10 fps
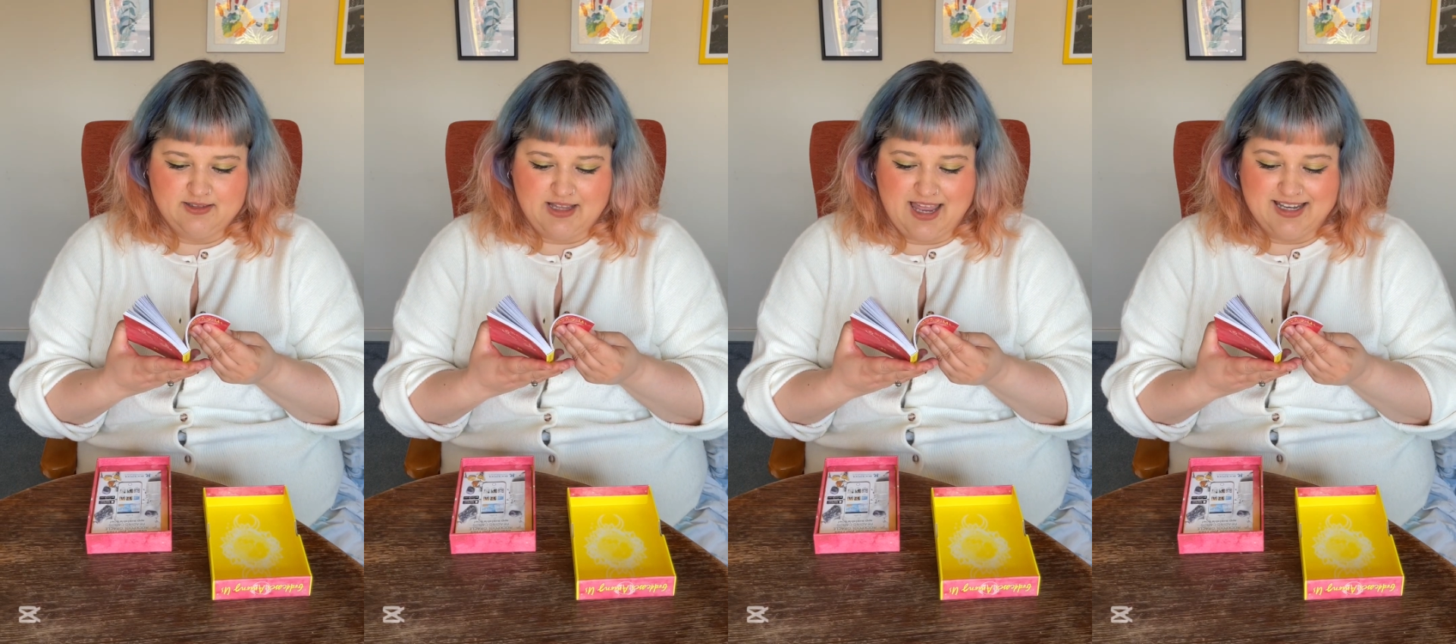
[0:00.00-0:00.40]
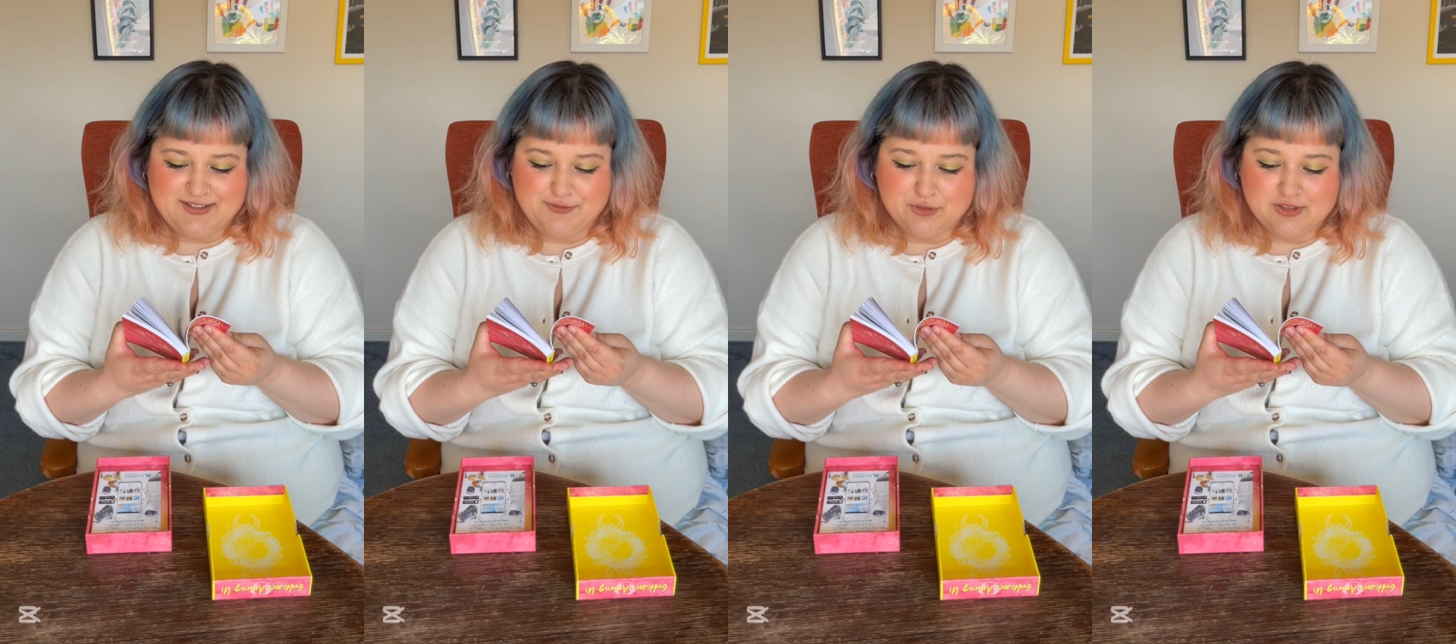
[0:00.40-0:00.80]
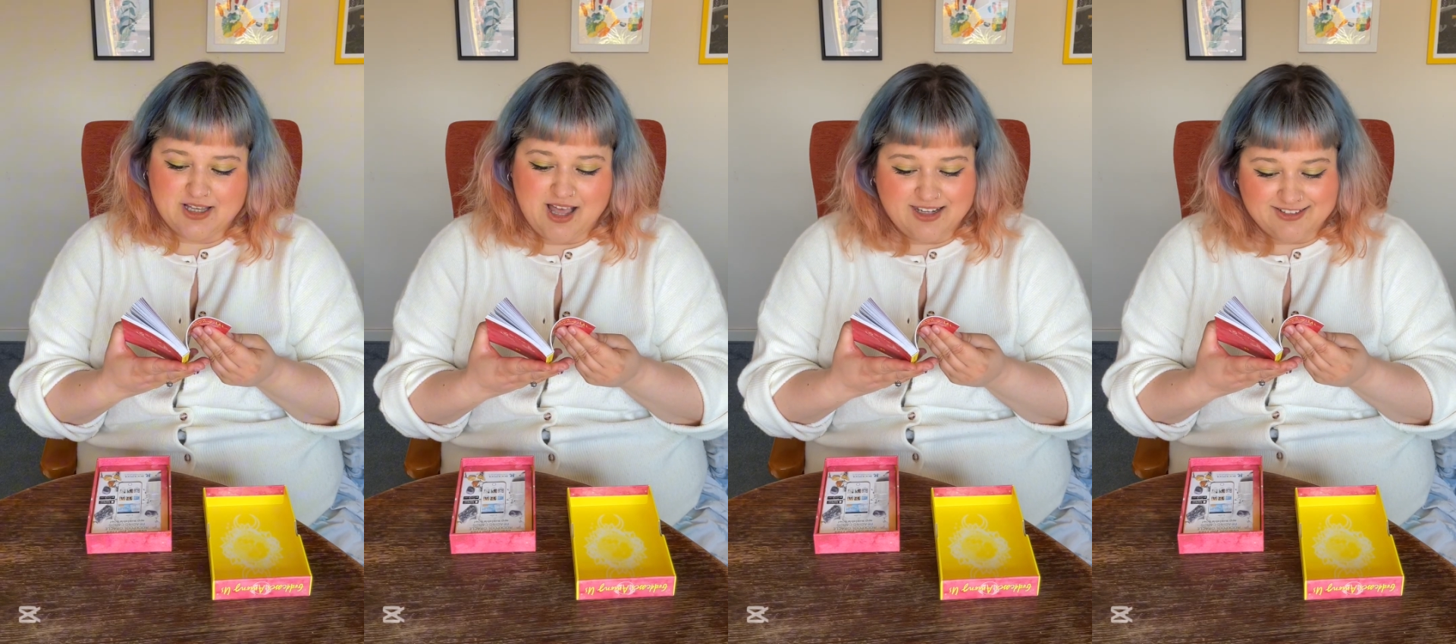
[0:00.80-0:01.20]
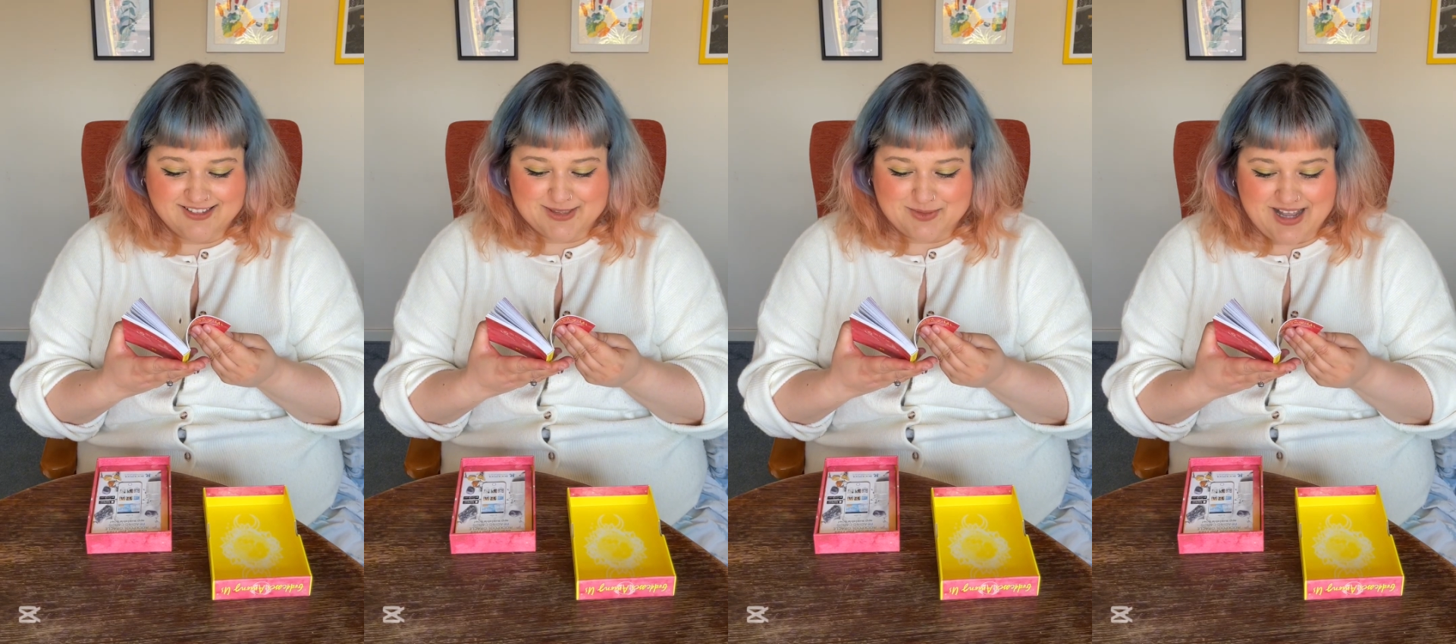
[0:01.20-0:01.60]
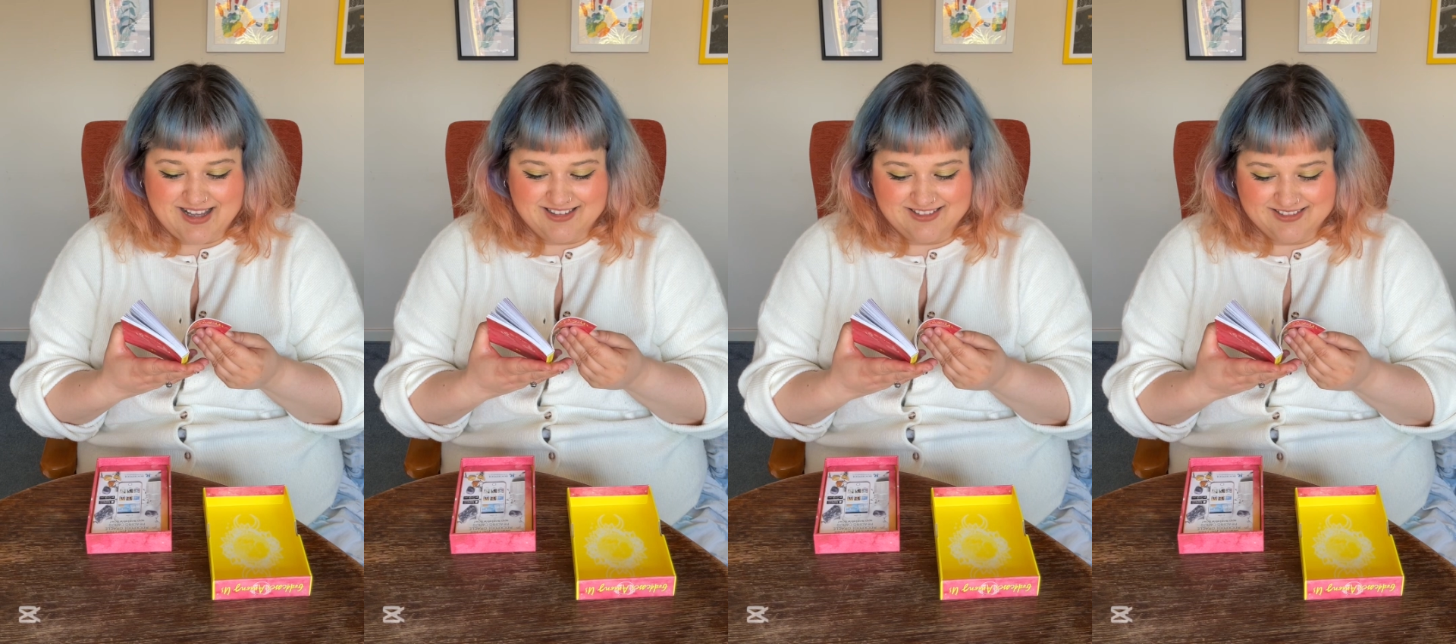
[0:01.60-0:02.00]
And it's full colour as
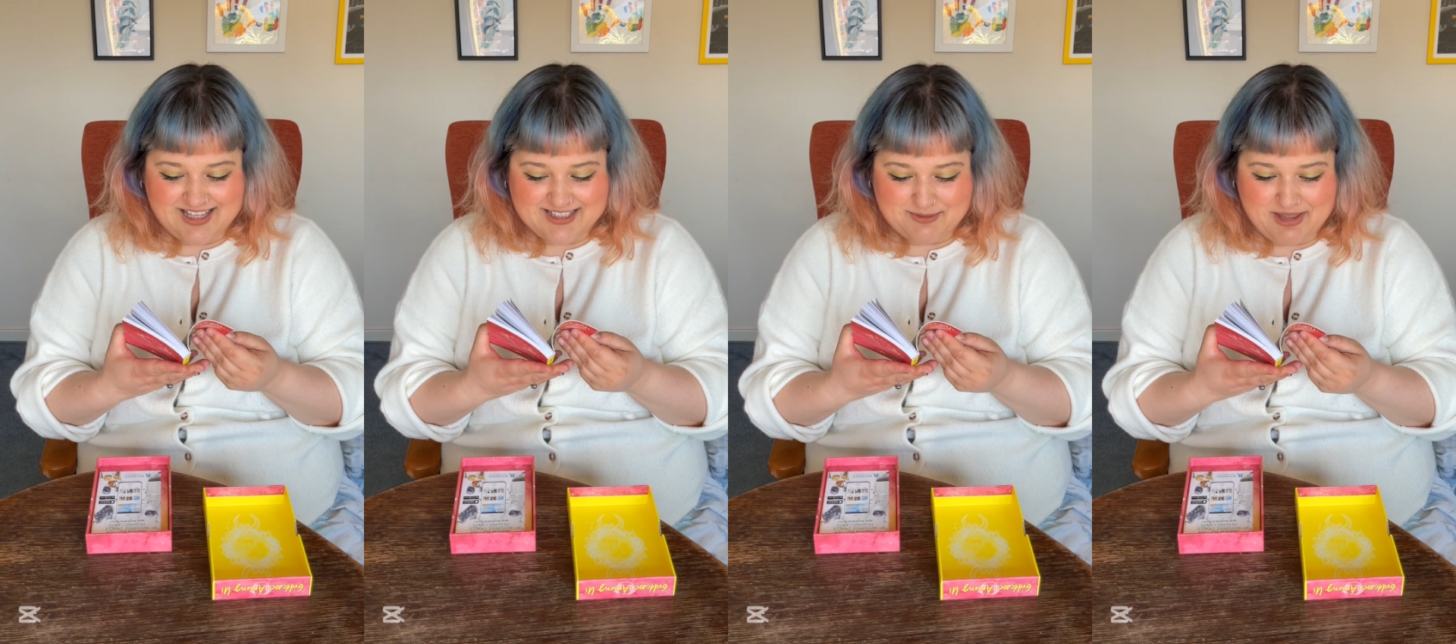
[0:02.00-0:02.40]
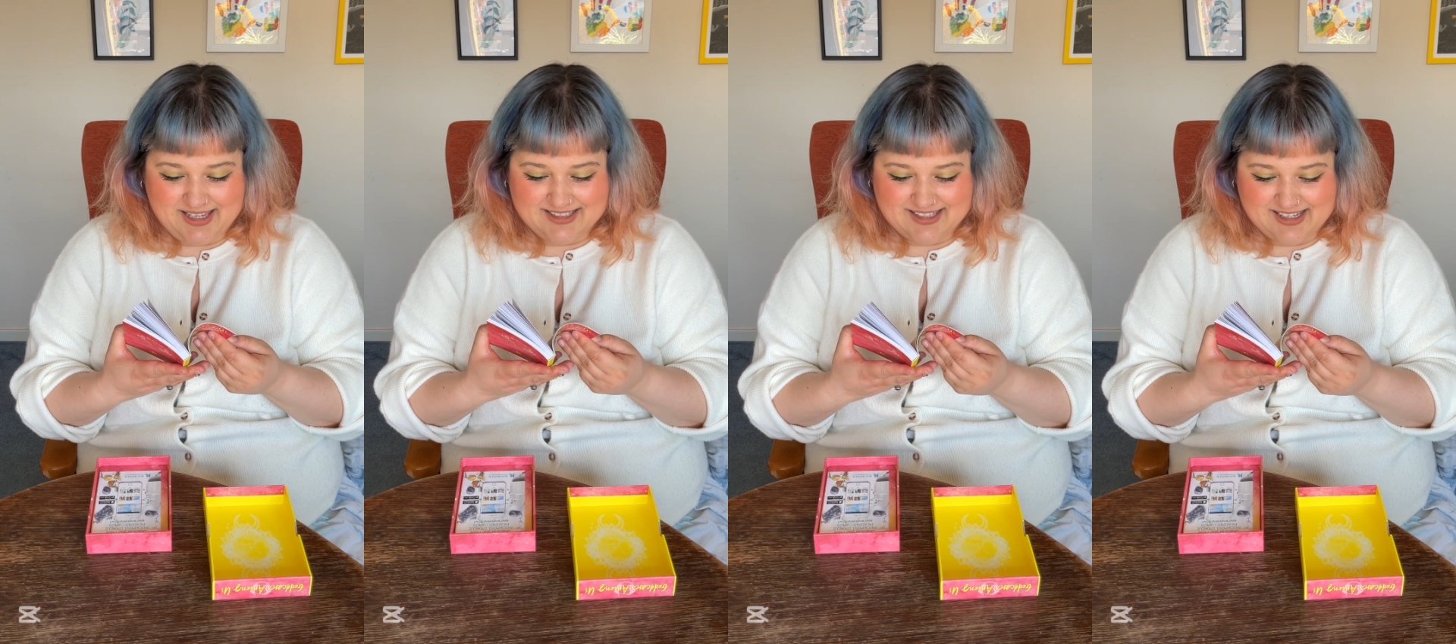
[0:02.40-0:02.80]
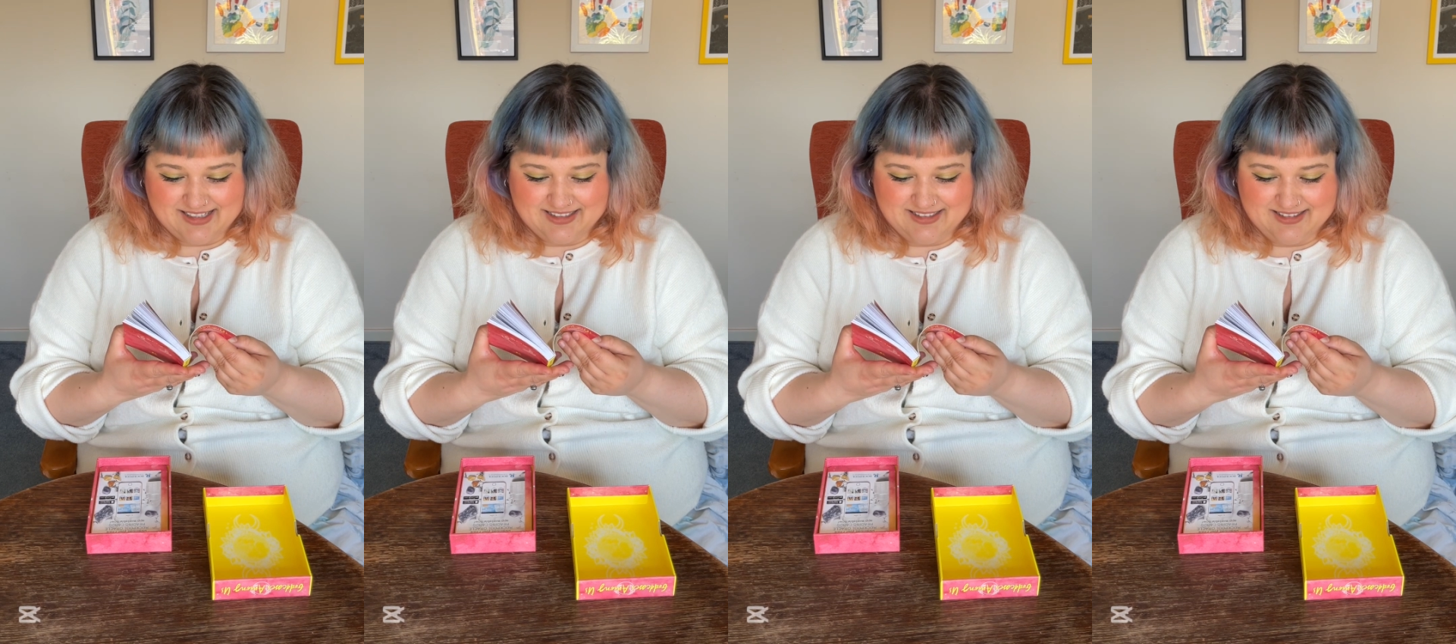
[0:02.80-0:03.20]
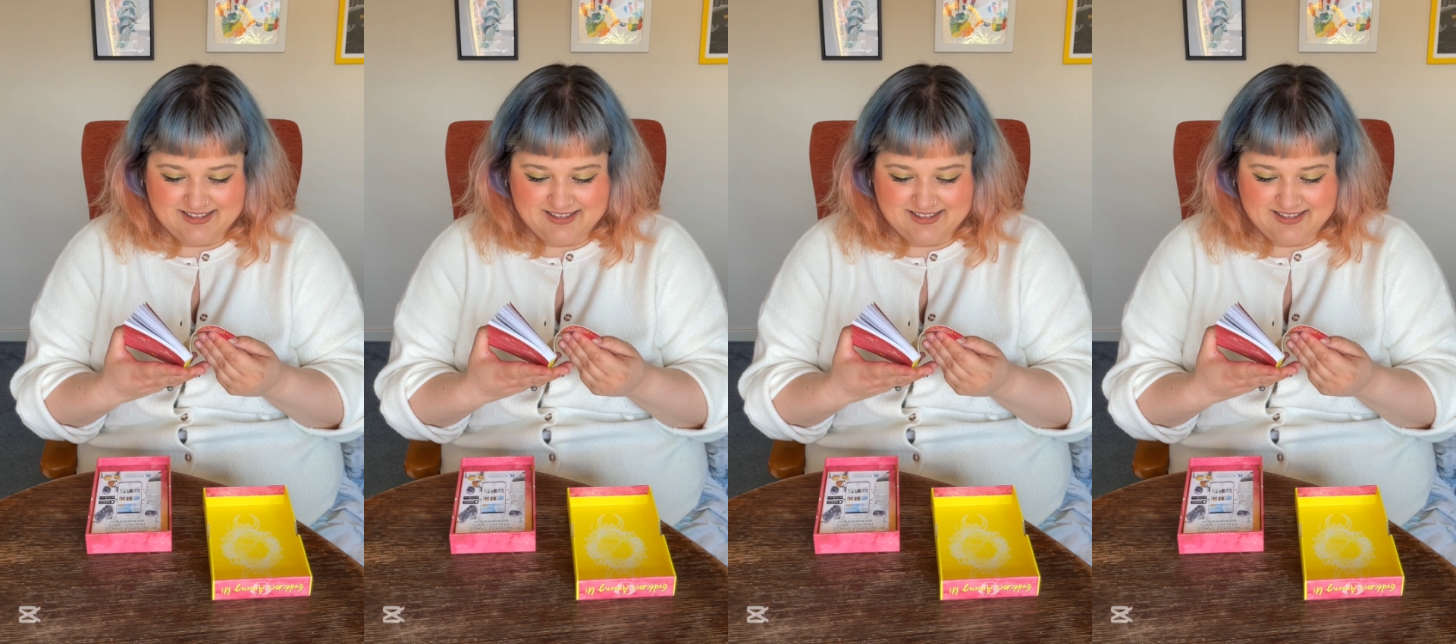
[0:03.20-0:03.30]
well. That's amazing.